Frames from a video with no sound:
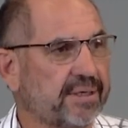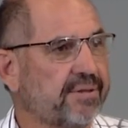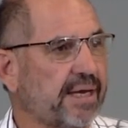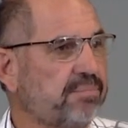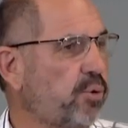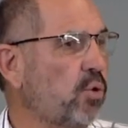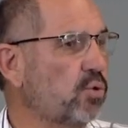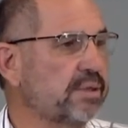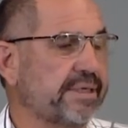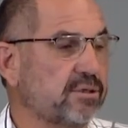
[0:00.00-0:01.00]
that Paul
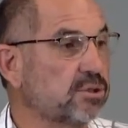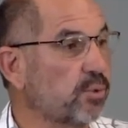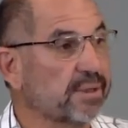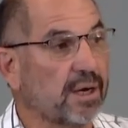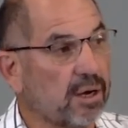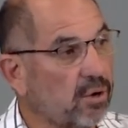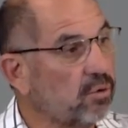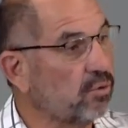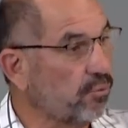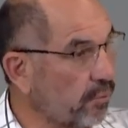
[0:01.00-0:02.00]
deals with a
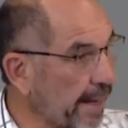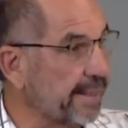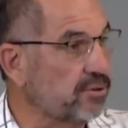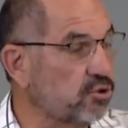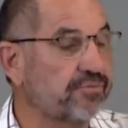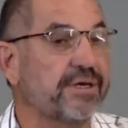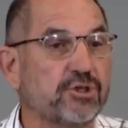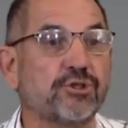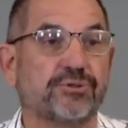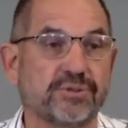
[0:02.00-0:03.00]
whole range of
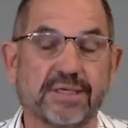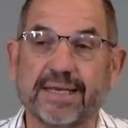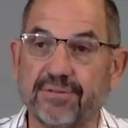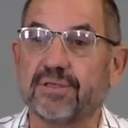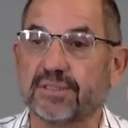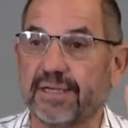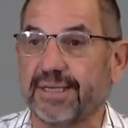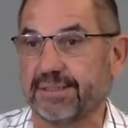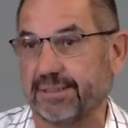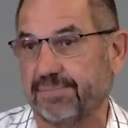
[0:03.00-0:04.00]
issues in this
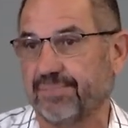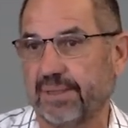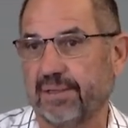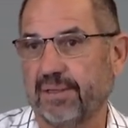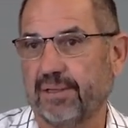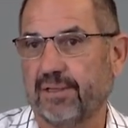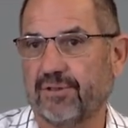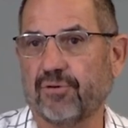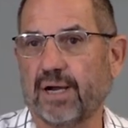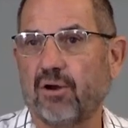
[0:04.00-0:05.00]
letter. There
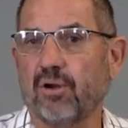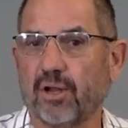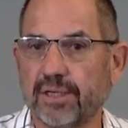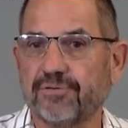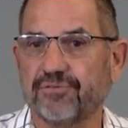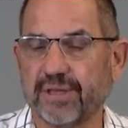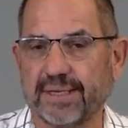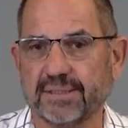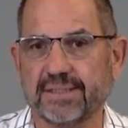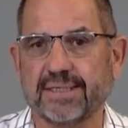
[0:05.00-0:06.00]
are a whole lot of
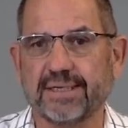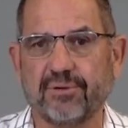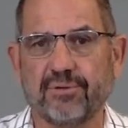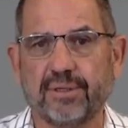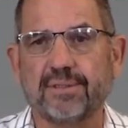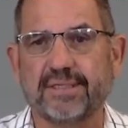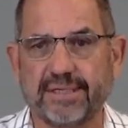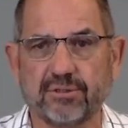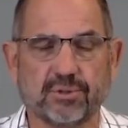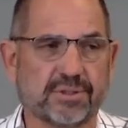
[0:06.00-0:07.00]
things that he
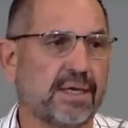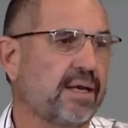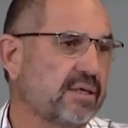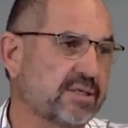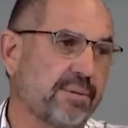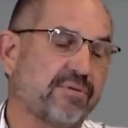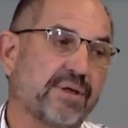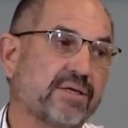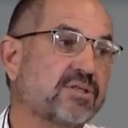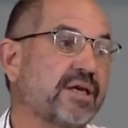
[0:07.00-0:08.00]
deals with. Some of
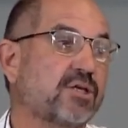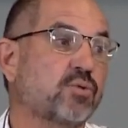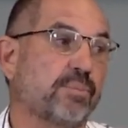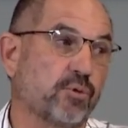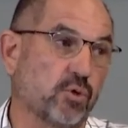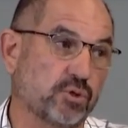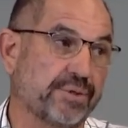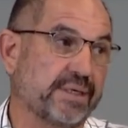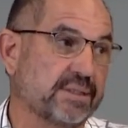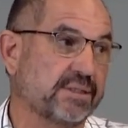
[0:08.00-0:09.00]
those things were brought to
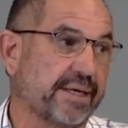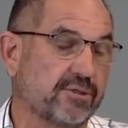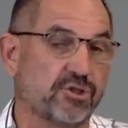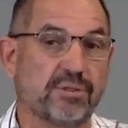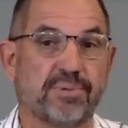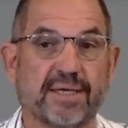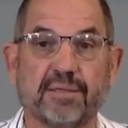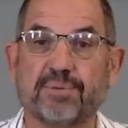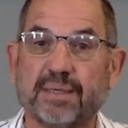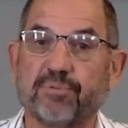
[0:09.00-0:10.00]
his attention by the
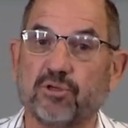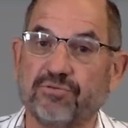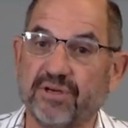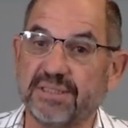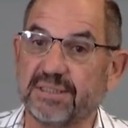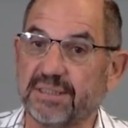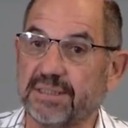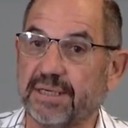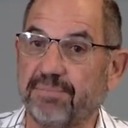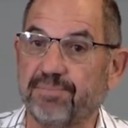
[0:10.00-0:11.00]
people who visited
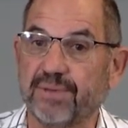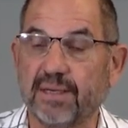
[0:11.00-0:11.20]
him.